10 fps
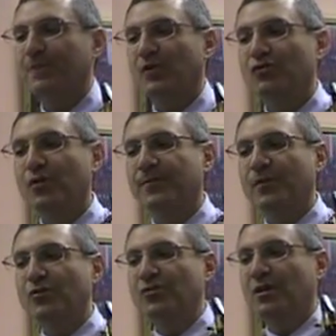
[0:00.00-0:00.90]
So the
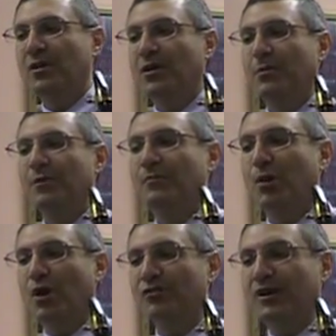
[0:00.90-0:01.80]
first couple of
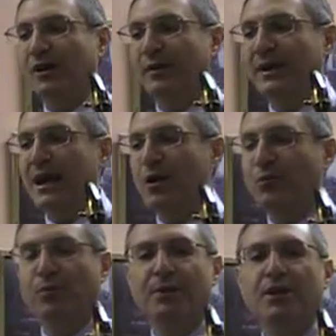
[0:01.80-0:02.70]
bars that I would count
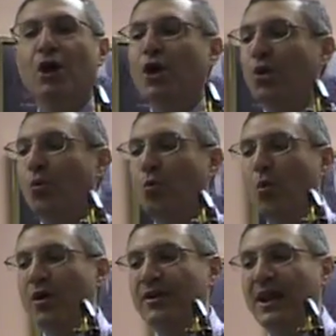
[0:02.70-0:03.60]
would be
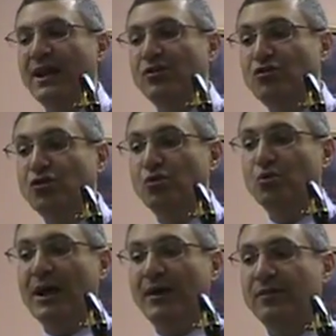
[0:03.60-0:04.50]
1 and
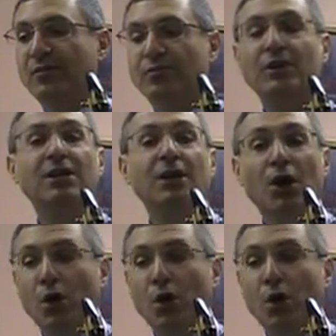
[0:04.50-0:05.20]
2 and 3,